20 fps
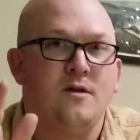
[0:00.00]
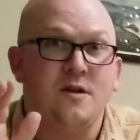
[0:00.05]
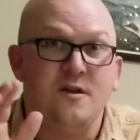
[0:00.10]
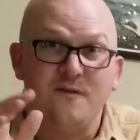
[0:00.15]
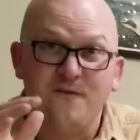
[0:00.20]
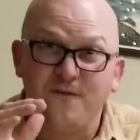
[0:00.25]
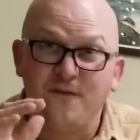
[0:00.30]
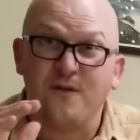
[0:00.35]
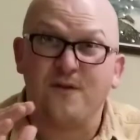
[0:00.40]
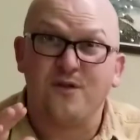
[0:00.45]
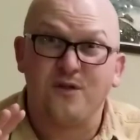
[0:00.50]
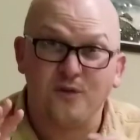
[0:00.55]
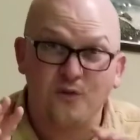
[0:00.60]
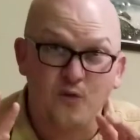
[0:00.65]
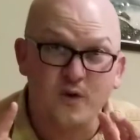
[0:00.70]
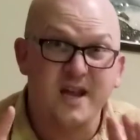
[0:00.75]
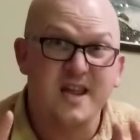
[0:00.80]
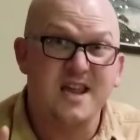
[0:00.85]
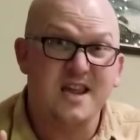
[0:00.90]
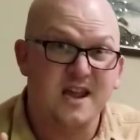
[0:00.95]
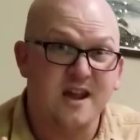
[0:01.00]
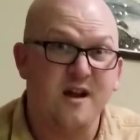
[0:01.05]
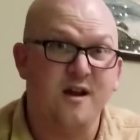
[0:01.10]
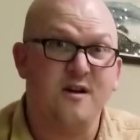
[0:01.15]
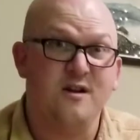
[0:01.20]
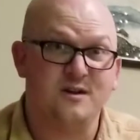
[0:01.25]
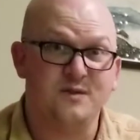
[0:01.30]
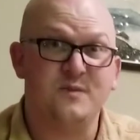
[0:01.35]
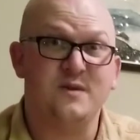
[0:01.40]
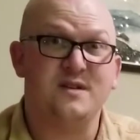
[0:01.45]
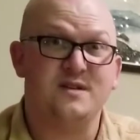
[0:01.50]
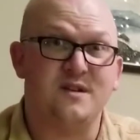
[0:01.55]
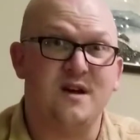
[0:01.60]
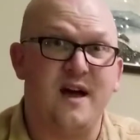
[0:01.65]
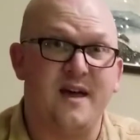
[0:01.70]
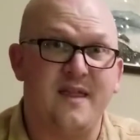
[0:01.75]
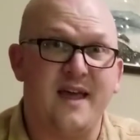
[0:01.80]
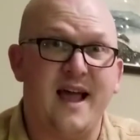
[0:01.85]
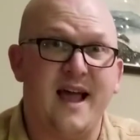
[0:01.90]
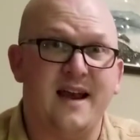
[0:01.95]
For 3 years we saw
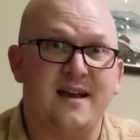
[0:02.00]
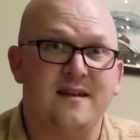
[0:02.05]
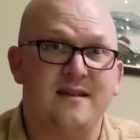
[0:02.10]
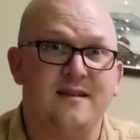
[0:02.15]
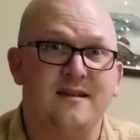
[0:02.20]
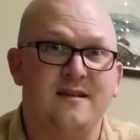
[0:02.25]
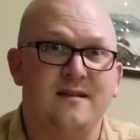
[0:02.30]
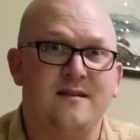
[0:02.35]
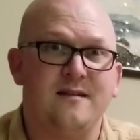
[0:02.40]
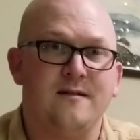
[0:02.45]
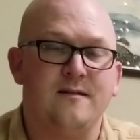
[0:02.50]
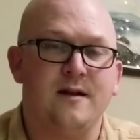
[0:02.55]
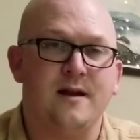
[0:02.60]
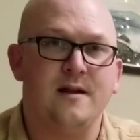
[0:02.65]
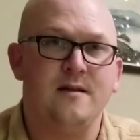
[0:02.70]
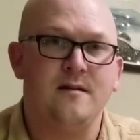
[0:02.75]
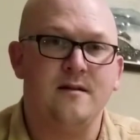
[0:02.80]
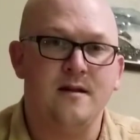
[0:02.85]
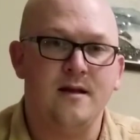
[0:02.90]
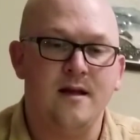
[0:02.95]
that, right?